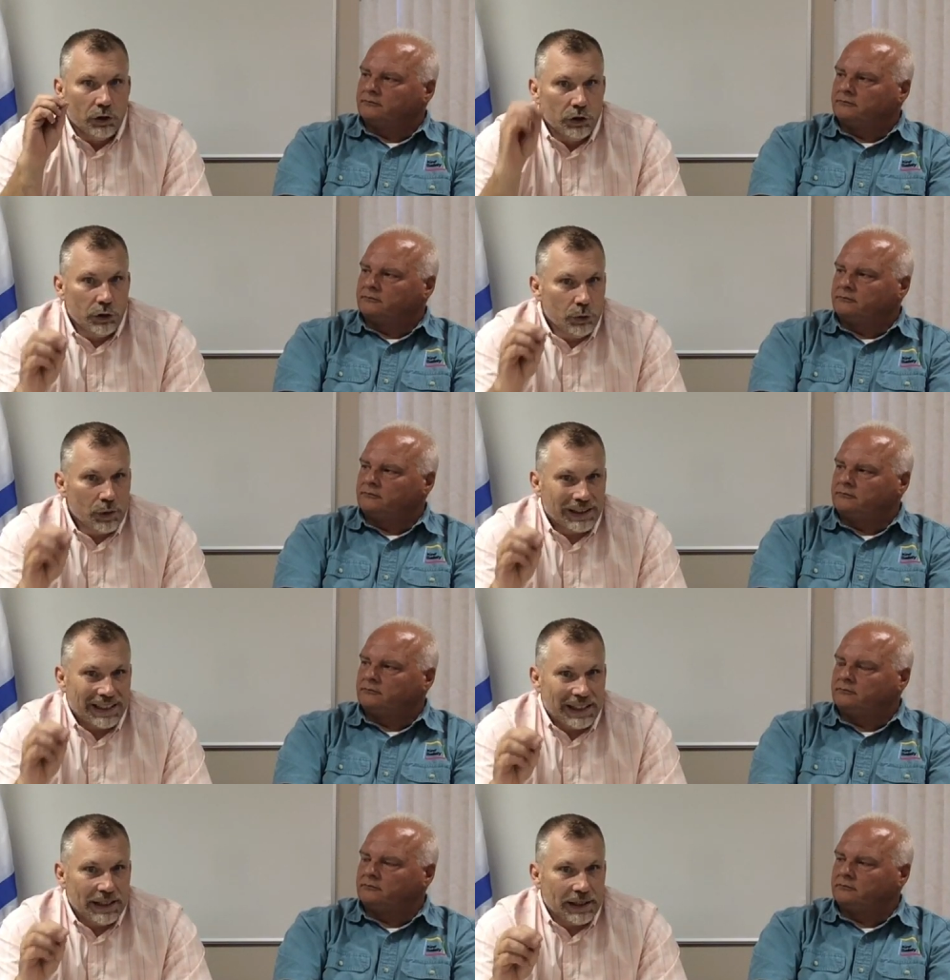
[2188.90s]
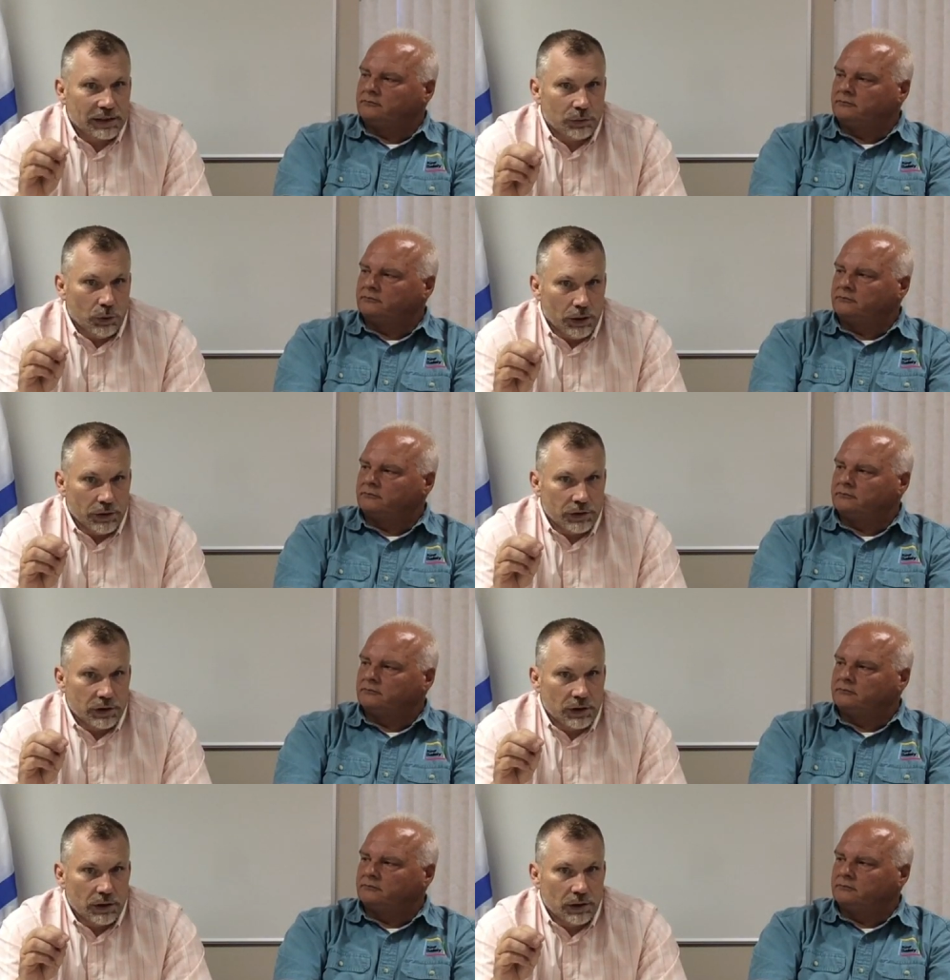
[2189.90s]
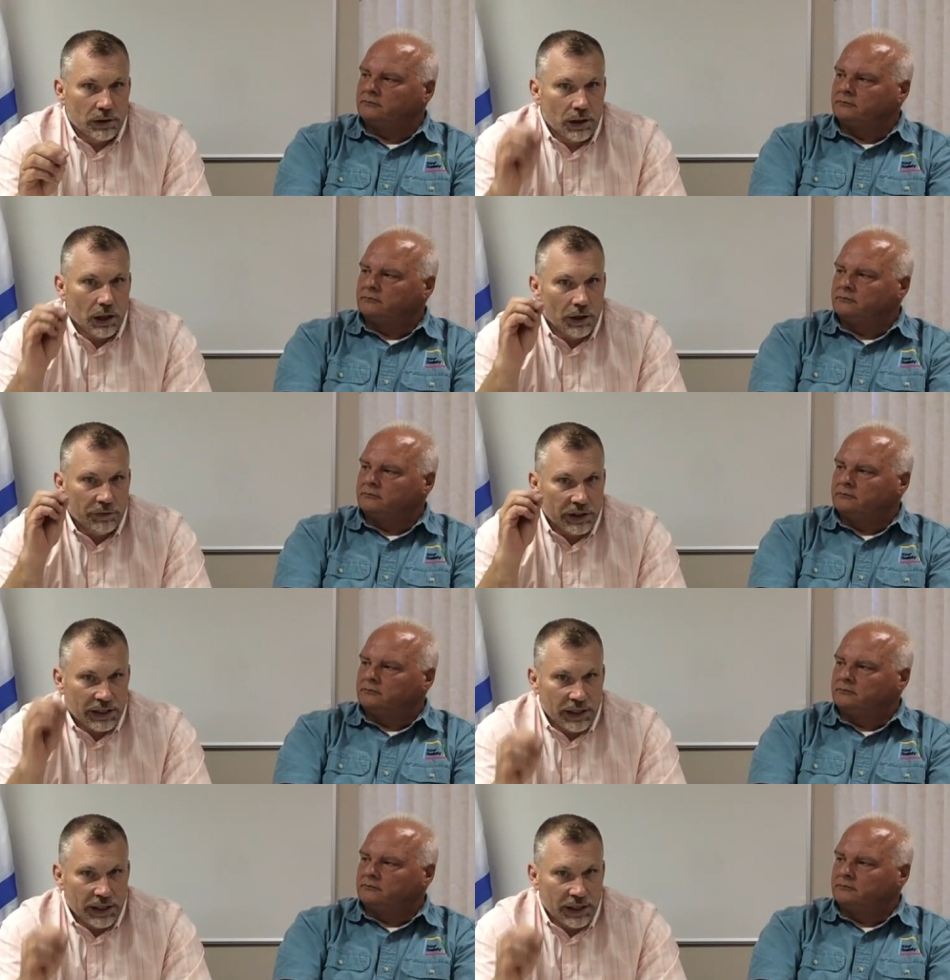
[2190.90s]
Speaker 1: knew what the edict was of the